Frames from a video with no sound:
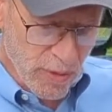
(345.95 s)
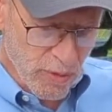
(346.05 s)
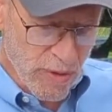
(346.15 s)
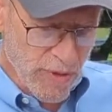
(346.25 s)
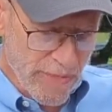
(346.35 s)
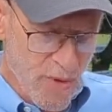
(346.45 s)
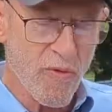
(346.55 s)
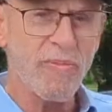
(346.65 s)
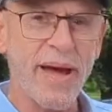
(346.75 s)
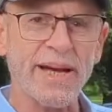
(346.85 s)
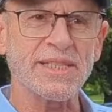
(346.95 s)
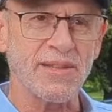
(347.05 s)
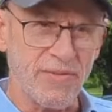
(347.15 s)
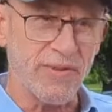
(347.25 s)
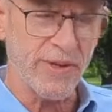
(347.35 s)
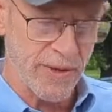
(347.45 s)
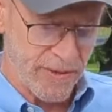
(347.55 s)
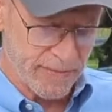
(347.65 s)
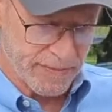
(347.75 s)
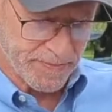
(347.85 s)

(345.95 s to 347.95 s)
A lot of problems are solvable